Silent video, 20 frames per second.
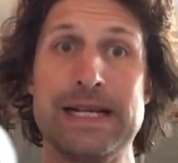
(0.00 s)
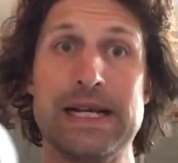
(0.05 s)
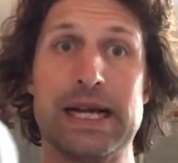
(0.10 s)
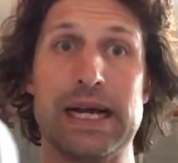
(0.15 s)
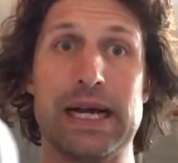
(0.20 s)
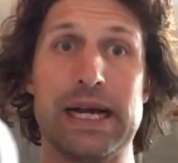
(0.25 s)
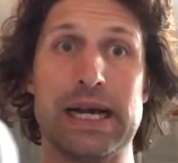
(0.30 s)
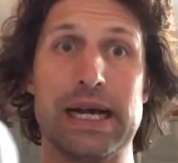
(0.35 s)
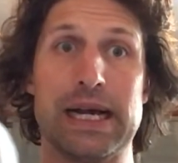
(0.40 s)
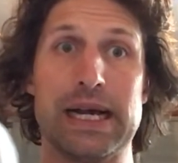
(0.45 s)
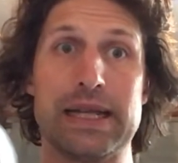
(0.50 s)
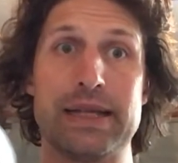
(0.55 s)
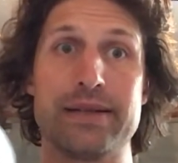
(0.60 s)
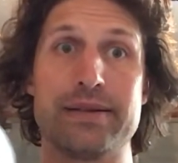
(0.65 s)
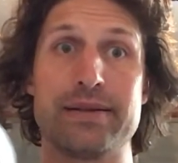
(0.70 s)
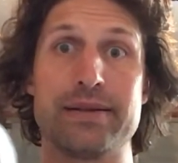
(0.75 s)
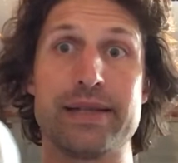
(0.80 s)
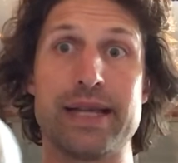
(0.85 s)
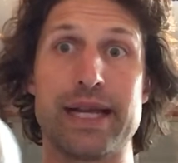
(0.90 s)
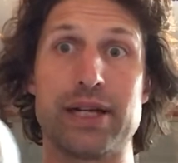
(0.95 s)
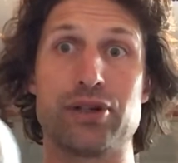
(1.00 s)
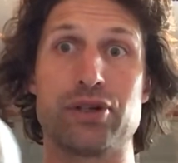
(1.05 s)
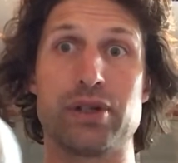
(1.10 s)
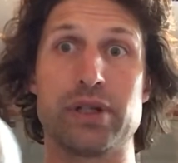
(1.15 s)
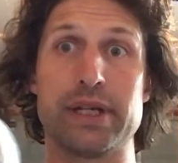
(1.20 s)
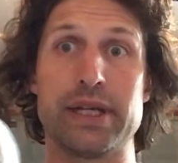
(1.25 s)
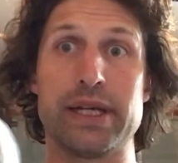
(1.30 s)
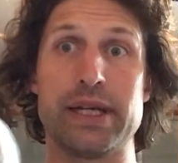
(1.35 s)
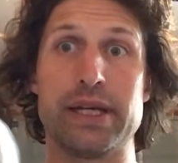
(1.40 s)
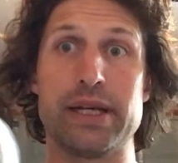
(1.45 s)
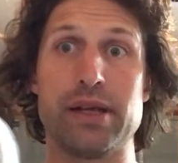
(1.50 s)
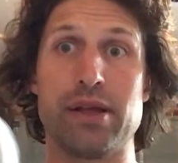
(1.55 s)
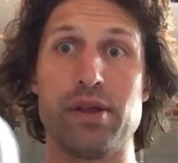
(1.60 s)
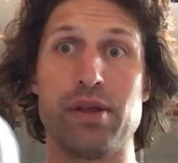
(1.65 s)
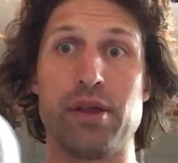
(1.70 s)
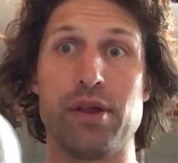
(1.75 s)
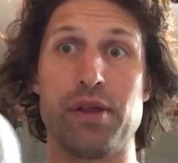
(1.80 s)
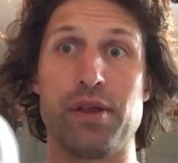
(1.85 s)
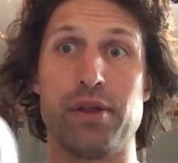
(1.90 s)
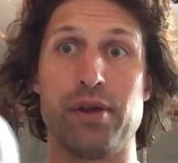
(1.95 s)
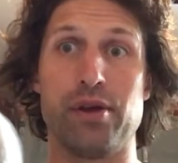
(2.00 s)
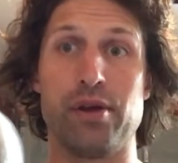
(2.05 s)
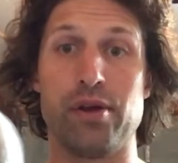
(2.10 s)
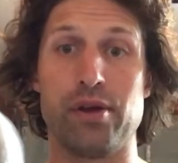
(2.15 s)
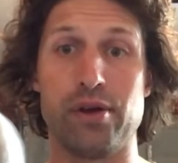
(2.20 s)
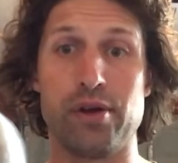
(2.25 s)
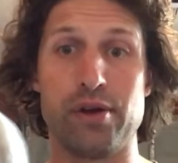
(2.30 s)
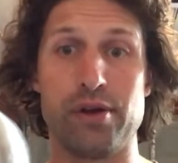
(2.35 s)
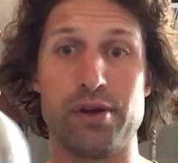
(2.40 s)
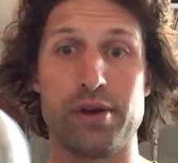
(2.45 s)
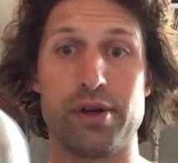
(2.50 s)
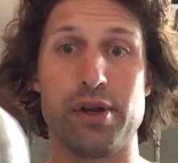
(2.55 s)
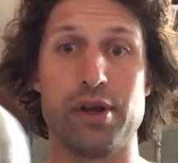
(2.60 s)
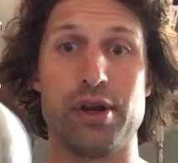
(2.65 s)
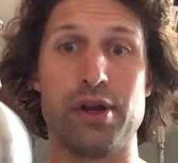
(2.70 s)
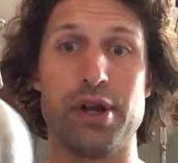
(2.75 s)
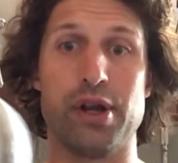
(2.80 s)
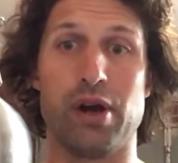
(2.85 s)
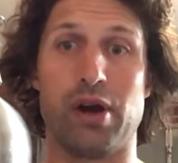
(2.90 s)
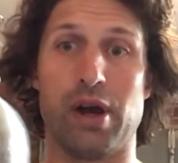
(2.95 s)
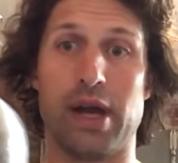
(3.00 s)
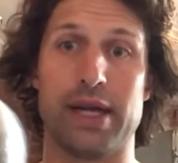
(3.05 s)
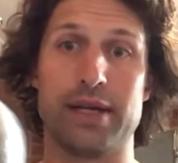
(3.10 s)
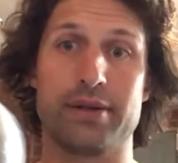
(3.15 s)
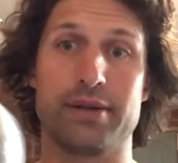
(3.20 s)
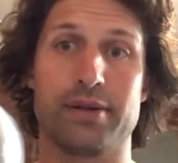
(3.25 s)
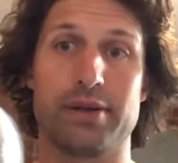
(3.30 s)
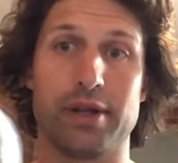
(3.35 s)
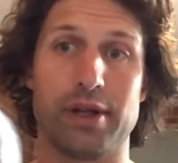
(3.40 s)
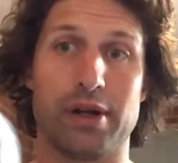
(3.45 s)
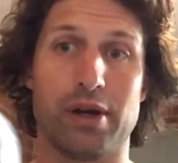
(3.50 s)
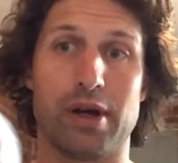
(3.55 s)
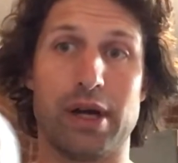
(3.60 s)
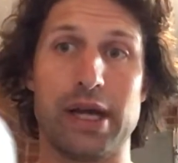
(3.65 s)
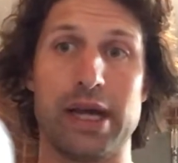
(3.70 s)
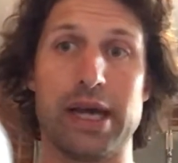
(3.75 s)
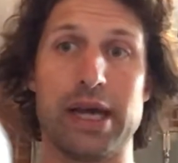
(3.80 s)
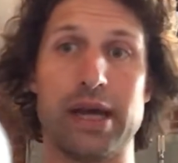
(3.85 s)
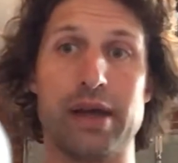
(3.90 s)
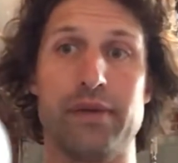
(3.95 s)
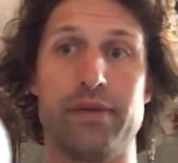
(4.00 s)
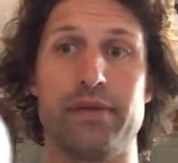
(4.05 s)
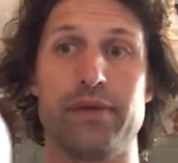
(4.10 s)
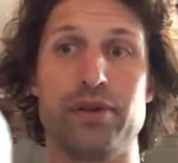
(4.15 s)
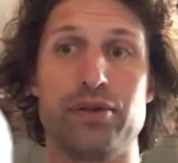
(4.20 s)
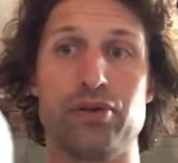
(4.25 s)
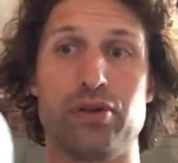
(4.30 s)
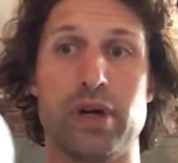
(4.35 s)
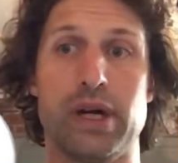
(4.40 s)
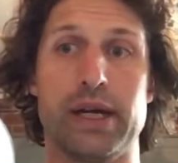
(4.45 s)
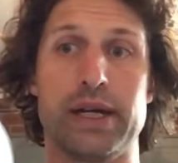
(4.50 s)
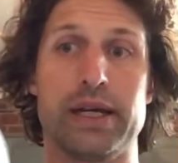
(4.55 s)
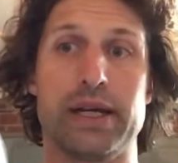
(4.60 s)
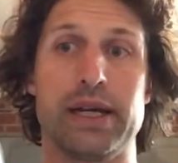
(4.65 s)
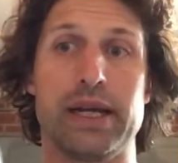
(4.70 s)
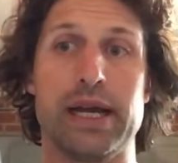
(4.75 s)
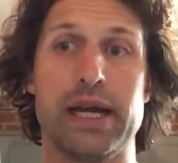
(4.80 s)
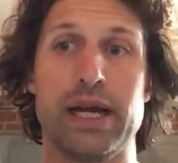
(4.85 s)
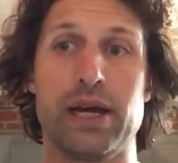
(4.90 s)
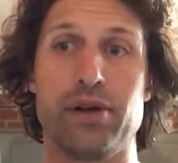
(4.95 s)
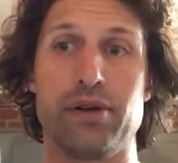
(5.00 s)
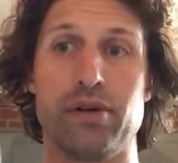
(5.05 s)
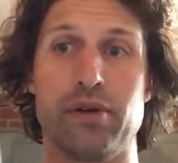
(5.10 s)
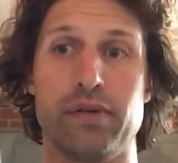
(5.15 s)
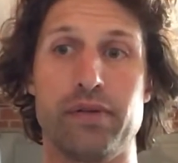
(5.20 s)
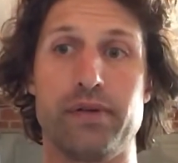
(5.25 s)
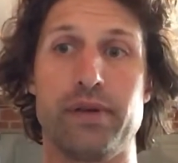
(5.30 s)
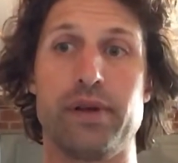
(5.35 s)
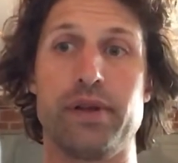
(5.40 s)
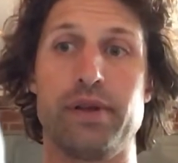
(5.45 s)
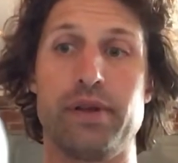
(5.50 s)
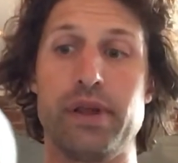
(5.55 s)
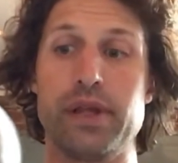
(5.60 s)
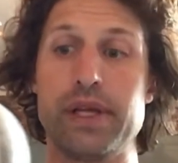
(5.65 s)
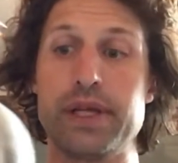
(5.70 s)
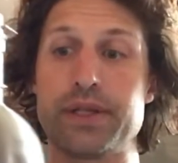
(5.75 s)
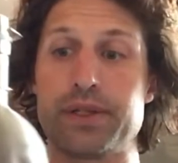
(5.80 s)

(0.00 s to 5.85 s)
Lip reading: this is actually the third night that I have drunk out of this